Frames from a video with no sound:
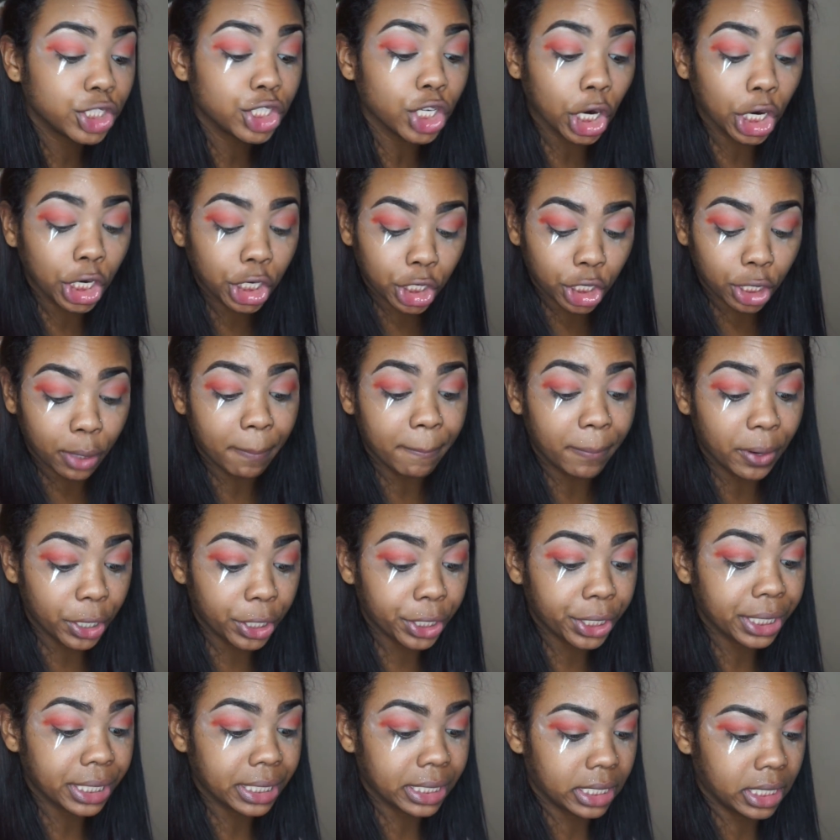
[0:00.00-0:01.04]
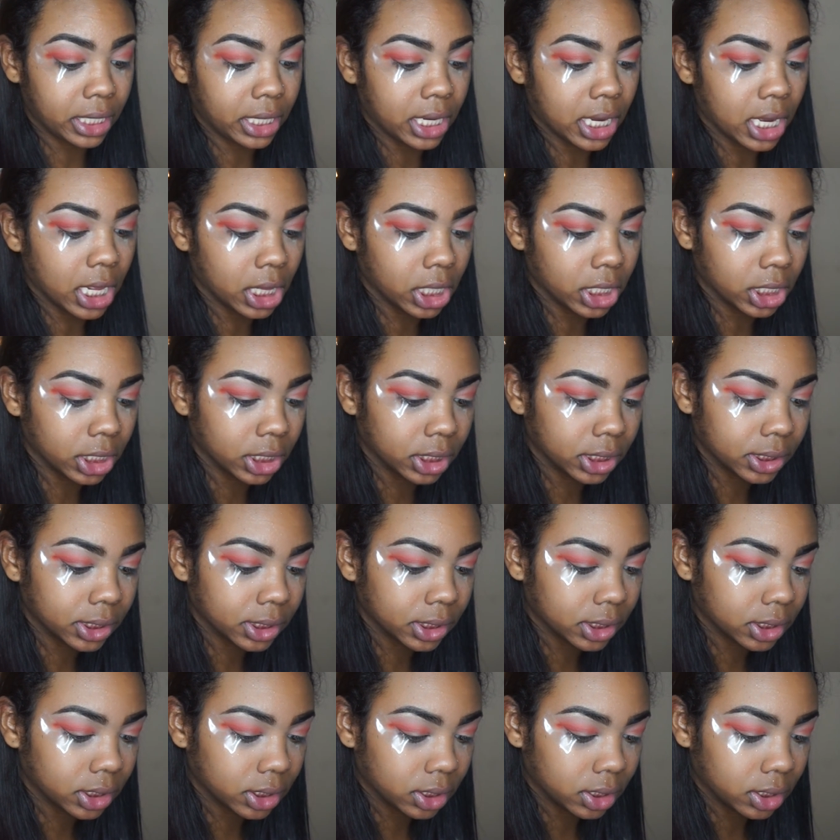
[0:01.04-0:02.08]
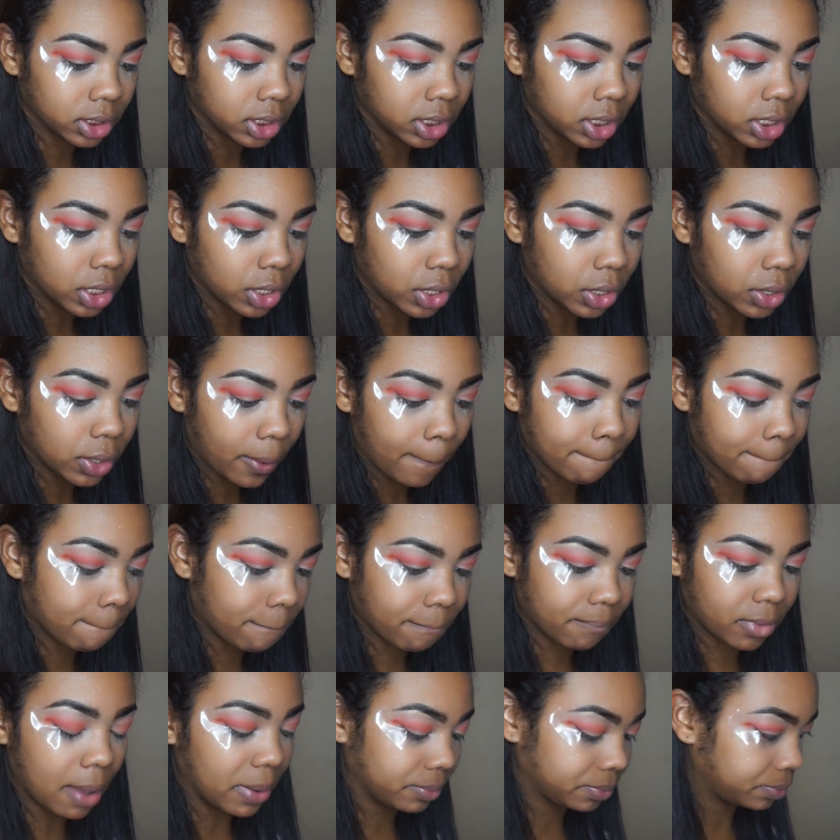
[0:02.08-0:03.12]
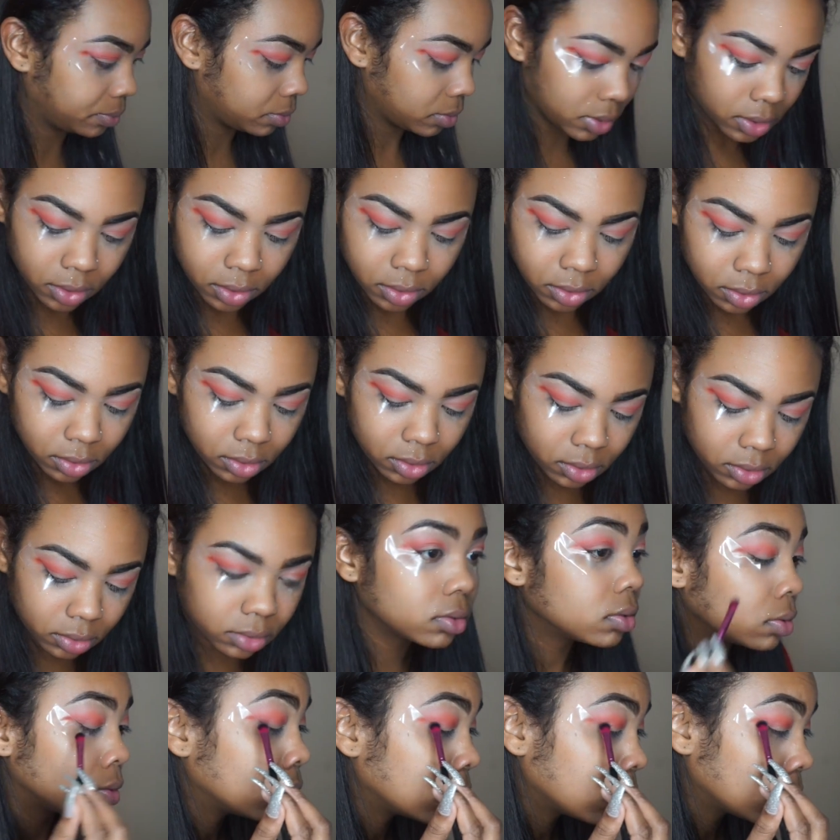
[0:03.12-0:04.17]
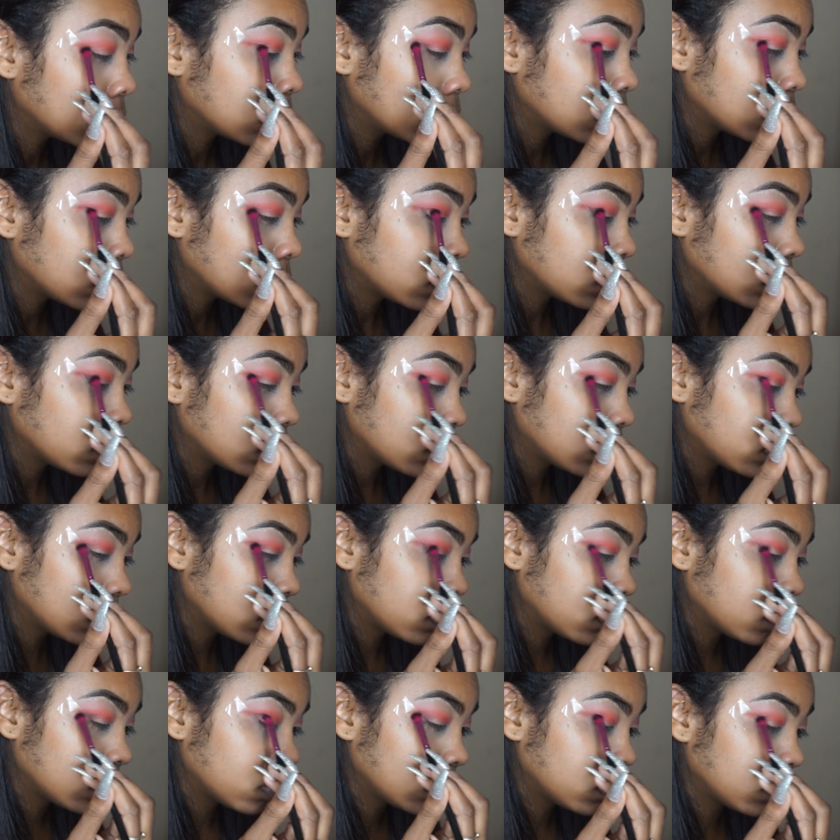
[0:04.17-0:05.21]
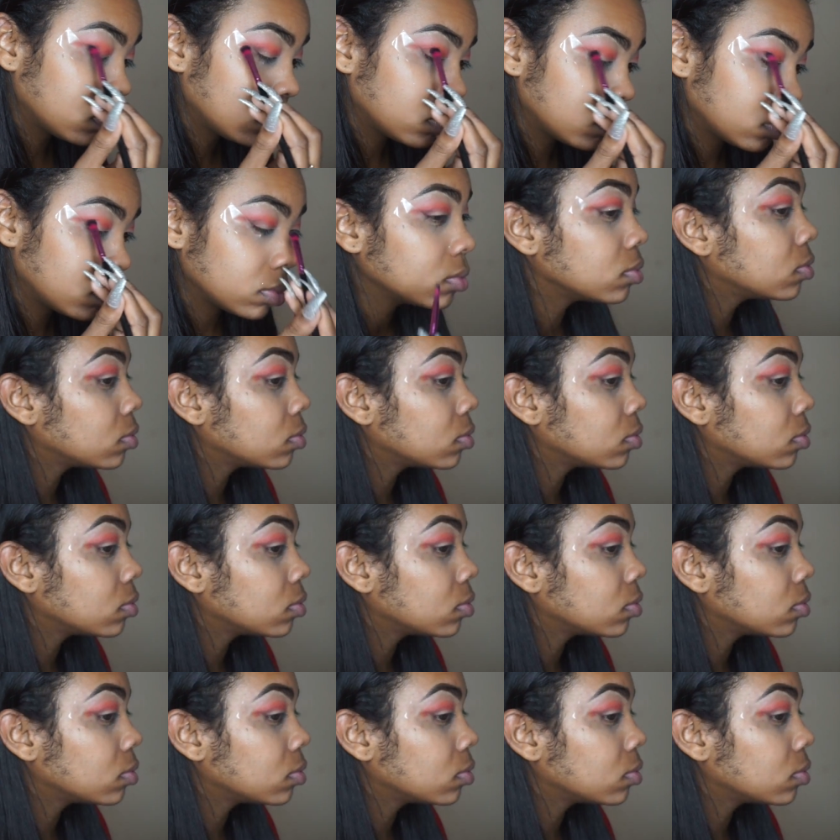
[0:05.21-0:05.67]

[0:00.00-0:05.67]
darker burgundy color. So now I'm just blending in the burgundy